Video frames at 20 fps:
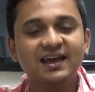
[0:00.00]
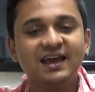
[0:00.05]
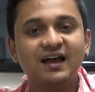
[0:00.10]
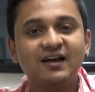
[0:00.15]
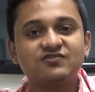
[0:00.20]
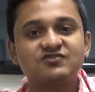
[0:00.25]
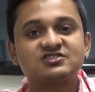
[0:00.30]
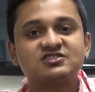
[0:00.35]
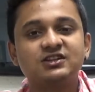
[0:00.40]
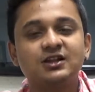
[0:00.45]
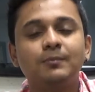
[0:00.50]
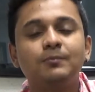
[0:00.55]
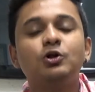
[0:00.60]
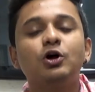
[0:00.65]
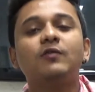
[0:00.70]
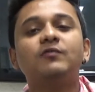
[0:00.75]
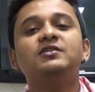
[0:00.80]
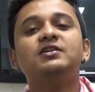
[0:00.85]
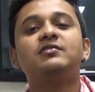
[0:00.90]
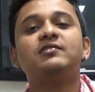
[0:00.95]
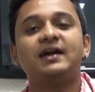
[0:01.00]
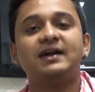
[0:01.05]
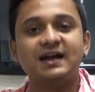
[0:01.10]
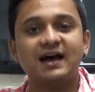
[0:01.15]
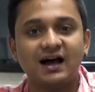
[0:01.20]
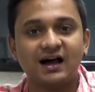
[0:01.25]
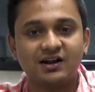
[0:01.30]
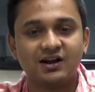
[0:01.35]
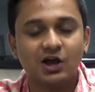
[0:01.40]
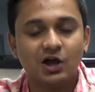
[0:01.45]
have slipped off the
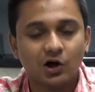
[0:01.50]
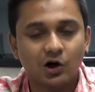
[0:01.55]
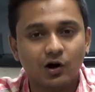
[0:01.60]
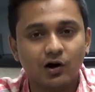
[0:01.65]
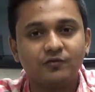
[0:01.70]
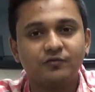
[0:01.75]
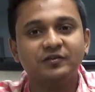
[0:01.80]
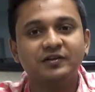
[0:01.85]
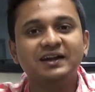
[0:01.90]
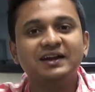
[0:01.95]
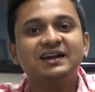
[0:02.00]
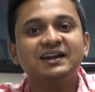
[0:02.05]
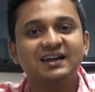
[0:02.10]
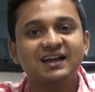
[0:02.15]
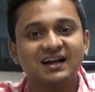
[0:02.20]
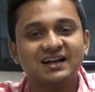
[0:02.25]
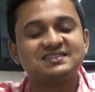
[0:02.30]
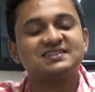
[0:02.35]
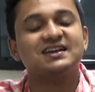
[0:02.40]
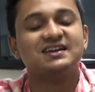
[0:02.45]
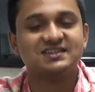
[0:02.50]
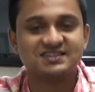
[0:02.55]
radar of India's